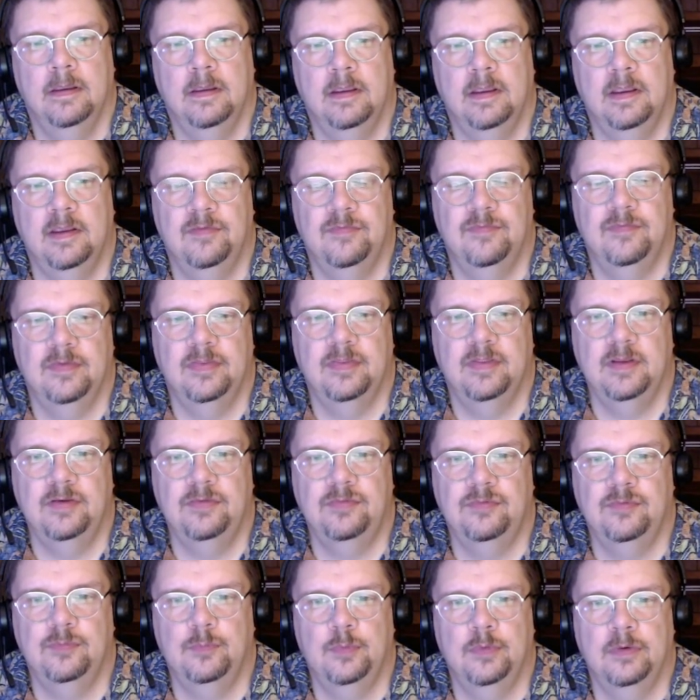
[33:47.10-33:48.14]
if
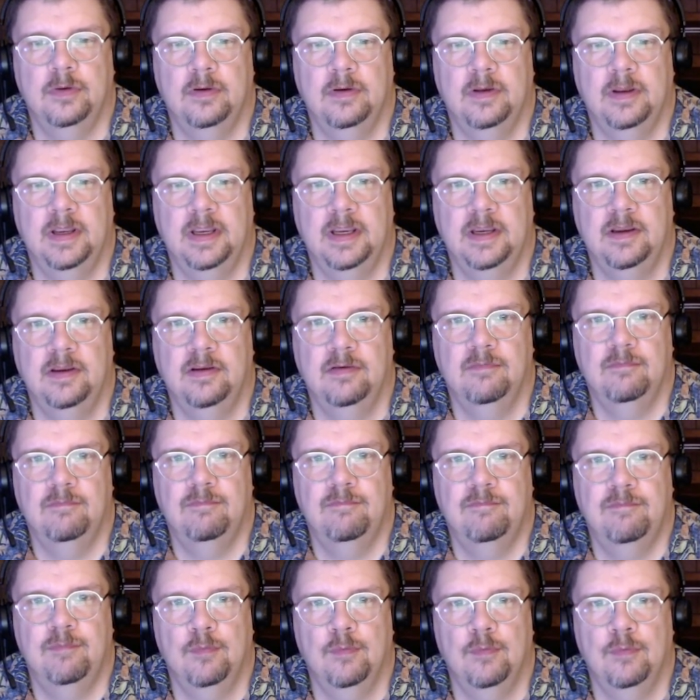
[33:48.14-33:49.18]
this were a
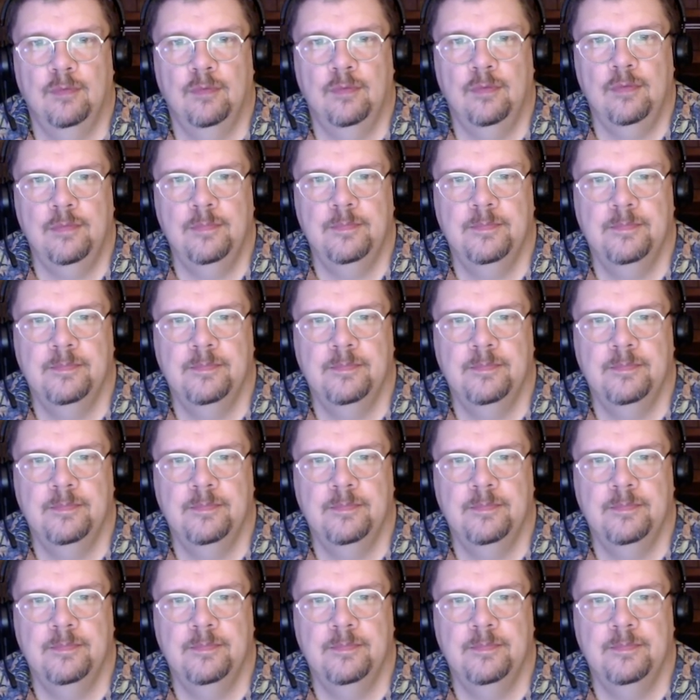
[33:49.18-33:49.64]
4,